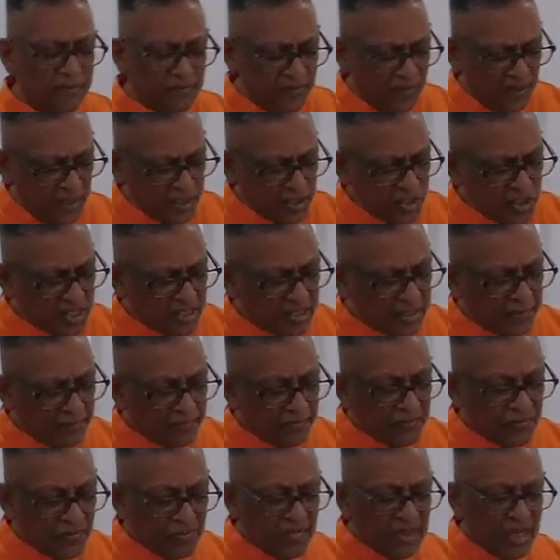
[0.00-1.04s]
First,
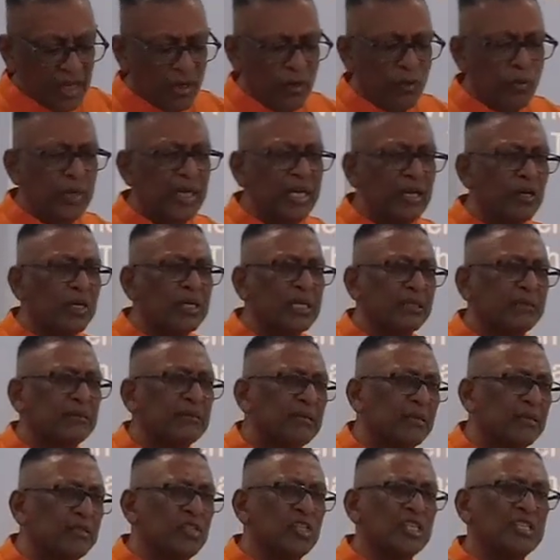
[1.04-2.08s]
we'll look
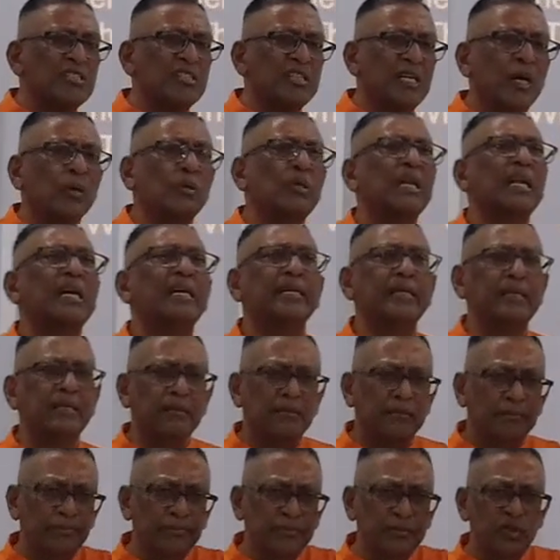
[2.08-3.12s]
at, just outline,
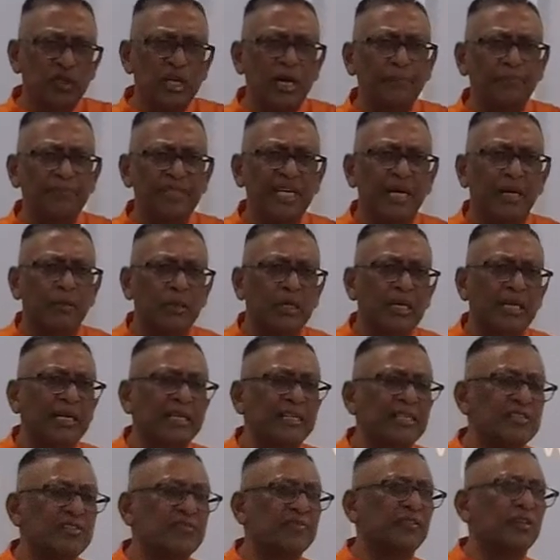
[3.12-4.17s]
drop the
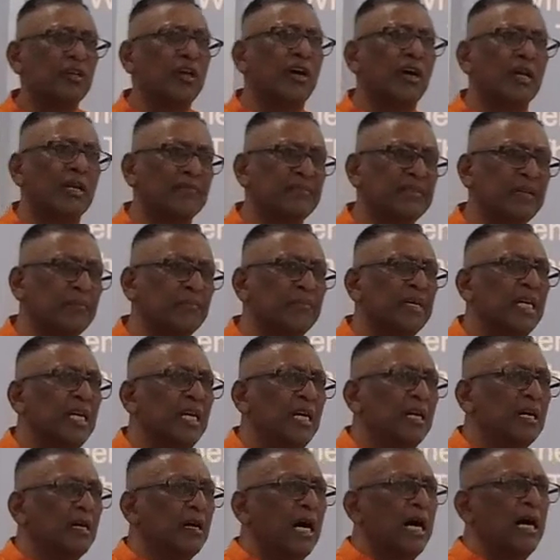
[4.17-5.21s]
outlines for all of them.
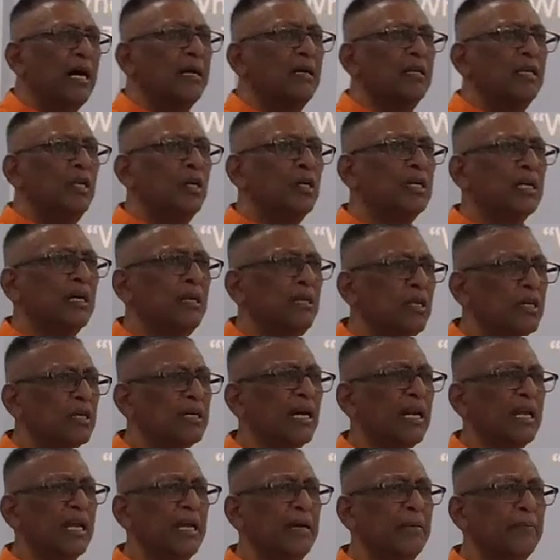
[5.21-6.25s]
Look
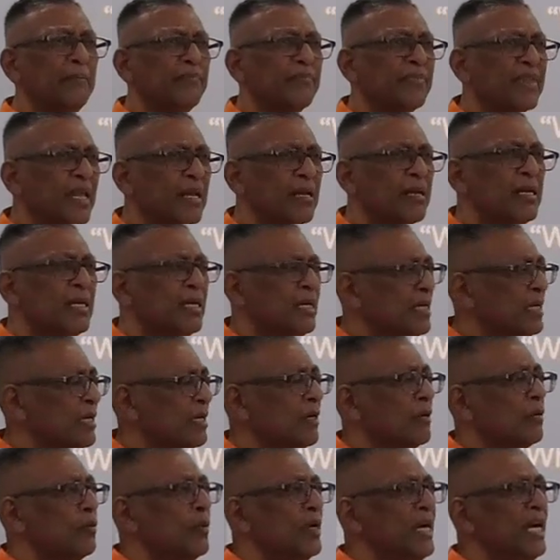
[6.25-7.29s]
at him,
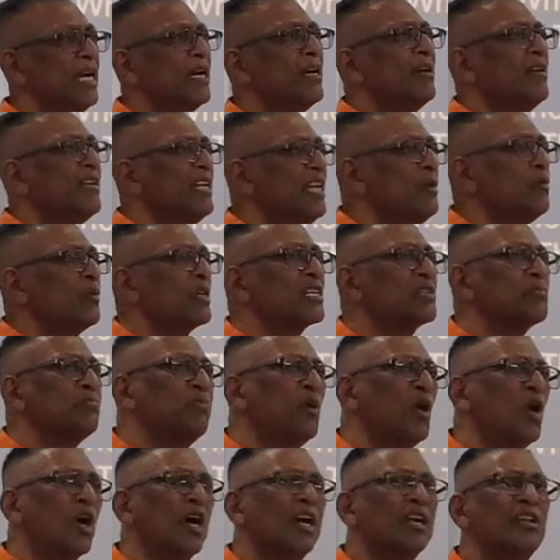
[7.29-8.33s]
where he was
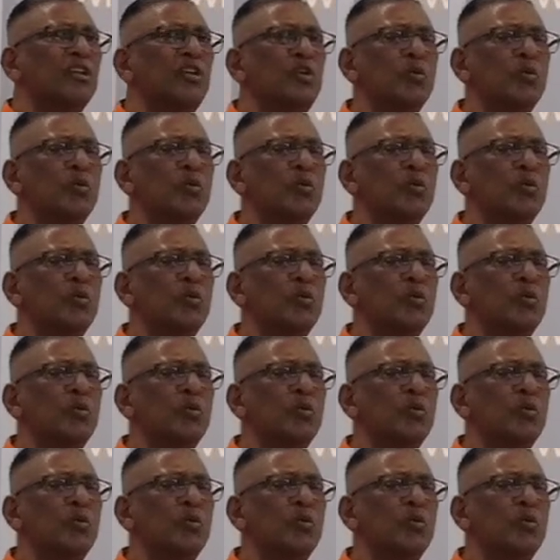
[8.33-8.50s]
born.